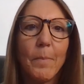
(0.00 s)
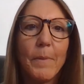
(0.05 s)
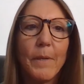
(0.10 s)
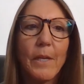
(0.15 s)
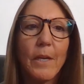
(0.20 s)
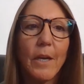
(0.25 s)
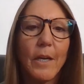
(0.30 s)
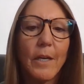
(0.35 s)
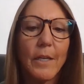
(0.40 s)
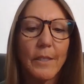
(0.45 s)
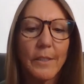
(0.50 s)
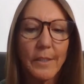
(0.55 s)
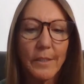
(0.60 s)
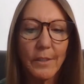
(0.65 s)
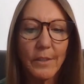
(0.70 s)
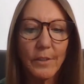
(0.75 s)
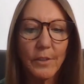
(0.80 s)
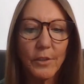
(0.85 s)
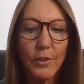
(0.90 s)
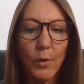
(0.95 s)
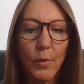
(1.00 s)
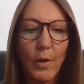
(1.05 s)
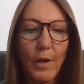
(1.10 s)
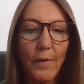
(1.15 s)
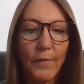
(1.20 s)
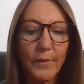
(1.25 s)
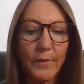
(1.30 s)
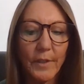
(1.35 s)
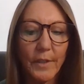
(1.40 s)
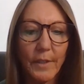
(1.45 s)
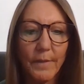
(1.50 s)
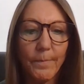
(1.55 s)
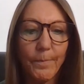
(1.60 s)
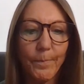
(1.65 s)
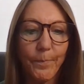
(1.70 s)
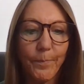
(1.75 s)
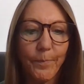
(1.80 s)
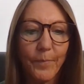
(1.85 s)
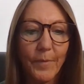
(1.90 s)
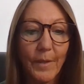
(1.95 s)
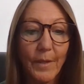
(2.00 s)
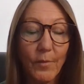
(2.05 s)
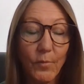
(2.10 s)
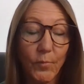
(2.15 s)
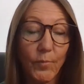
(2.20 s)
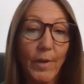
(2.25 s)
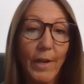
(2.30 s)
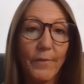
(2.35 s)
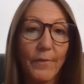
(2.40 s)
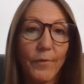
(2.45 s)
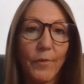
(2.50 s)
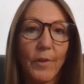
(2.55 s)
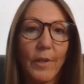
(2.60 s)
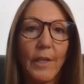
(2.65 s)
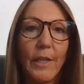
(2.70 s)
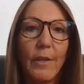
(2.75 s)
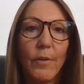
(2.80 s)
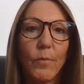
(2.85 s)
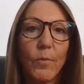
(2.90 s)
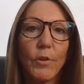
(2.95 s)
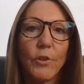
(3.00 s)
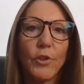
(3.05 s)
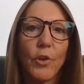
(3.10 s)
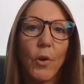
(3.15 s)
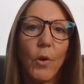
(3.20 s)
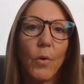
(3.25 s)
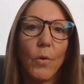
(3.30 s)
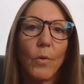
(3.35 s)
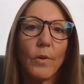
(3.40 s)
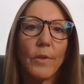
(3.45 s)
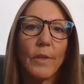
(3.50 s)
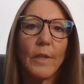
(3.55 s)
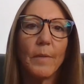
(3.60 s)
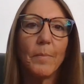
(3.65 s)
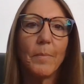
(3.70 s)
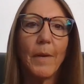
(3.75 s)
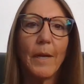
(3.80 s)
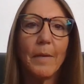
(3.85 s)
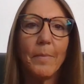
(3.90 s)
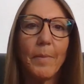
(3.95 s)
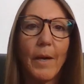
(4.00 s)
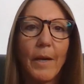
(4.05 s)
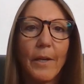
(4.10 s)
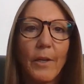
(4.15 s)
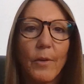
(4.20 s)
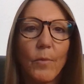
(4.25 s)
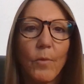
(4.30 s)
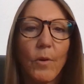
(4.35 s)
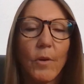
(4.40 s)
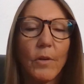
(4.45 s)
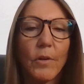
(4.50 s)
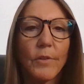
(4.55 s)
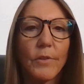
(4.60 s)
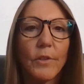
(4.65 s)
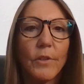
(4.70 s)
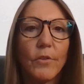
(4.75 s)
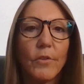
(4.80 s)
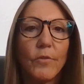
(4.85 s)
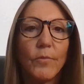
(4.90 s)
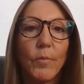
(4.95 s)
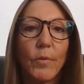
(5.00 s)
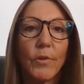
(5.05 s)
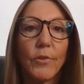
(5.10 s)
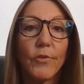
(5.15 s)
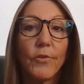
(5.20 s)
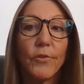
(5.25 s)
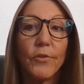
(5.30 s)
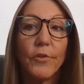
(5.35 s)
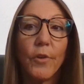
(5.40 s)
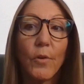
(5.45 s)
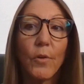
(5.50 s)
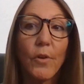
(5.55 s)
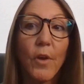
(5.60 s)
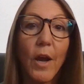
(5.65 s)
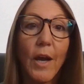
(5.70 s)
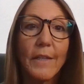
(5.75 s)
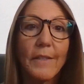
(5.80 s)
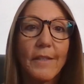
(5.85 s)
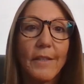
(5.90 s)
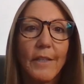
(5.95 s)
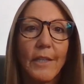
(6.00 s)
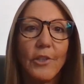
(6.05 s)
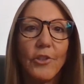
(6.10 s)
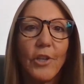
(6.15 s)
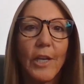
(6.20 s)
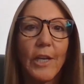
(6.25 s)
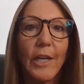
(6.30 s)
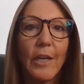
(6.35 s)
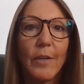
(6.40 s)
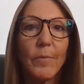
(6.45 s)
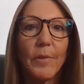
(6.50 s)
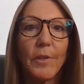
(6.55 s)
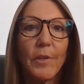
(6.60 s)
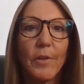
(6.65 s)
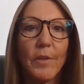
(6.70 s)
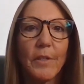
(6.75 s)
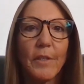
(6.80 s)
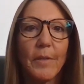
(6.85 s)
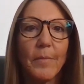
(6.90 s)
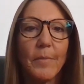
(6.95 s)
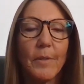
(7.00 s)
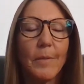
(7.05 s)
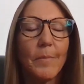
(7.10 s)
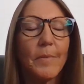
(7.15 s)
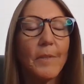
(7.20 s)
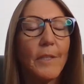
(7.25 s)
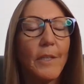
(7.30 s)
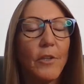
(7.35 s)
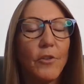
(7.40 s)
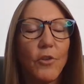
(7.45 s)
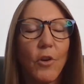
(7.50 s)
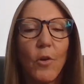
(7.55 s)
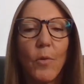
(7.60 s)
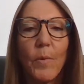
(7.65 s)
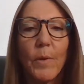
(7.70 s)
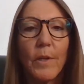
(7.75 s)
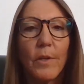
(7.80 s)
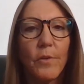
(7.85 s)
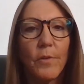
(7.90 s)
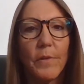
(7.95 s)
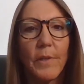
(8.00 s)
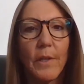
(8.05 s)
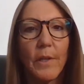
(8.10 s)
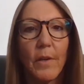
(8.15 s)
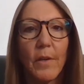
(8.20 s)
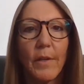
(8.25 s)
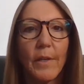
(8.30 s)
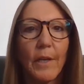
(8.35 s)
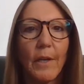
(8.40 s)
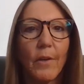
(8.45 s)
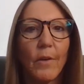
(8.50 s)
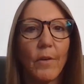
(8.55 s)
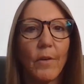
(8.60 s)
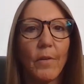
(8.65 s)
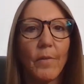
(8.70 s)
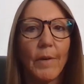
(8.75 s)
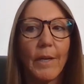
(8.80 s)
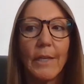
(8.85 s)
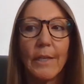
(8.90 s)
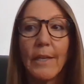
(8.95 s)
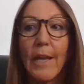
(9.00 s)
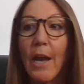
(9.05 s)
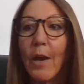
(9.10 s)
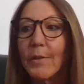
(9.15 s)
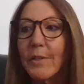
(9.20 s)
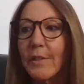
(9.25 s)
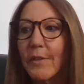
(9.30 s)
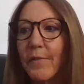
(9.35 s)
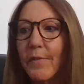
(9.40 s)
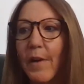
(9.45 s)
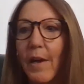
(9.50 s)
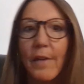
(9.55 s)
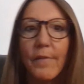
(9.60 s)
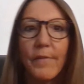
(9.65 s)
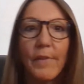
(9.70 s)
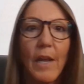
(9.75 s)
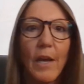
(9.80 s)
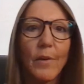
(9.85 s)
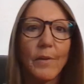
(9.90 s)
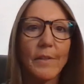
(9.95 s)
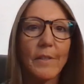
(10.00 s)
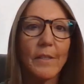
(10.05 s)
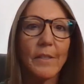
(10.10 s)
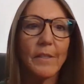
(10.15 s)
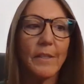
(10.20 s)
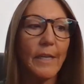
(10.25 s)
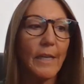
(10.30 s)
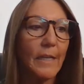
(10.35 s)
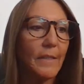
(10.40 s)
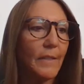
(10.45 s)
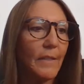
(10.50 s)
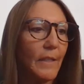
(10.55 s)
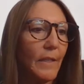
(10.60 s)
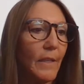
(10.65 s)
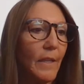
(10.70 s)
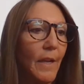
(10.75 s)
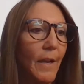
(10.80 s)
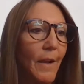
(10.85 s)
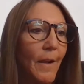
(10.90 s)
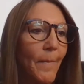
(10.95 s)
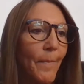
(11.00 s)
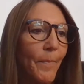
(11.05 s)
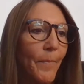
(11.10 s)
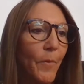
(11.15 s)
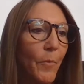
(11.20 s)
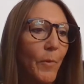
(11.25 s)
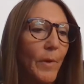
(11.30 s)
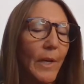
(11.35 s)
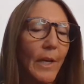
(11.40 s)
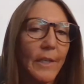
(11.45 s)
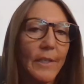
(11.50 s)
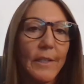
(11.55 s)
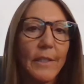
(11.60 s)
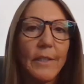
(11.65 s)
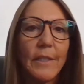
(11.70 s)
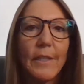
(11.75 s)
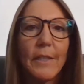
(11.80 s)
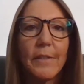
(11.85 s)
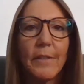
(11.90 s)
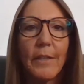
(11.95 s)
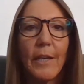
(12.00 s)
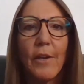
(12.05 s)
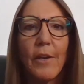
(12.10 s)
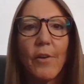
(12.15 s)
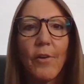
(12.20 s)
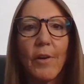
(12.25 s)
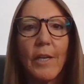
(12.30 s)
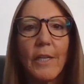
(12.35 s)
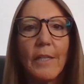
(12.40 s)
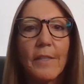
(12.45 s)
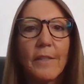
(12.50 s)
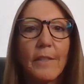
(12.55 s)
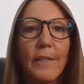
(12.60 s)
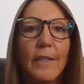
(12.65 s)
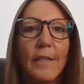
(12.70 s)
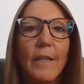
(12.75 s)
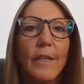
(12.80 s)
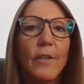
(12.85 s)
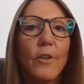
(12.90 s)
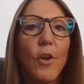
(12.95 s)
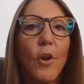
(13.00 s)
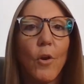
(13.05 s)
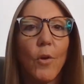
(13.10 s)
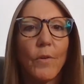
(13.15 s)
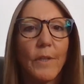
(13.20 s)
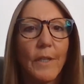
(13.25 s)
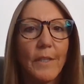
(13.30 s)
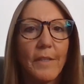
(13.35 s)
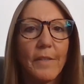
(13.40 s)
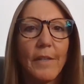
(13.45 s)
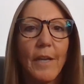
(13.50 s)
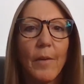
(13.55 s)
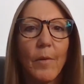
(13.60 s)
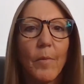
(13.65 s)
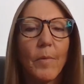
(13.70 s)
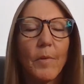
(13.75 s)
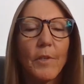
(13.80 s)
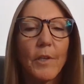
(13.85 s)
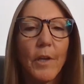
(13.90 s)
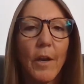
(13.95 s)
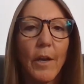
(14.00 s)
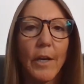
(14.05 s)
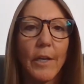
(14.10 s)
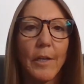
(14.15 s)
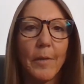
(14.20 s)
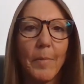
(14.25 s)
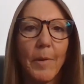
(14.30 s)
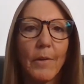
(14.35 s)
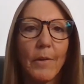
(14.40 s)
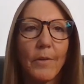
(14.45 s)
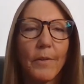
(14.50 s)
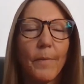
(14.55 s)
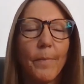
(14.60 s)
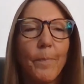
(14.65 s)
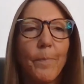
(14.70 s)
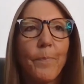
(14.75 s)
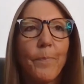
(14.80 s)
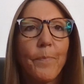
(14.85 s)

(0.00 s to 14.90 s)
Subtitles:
because so often, rightfully, we're told in mind body world, well, don't constantly check in with your symptoms. And you don't want to do that all day long, right? Now it's a 5, now it's a 6. And when I did this, it increased. And no, that's not what we're talking about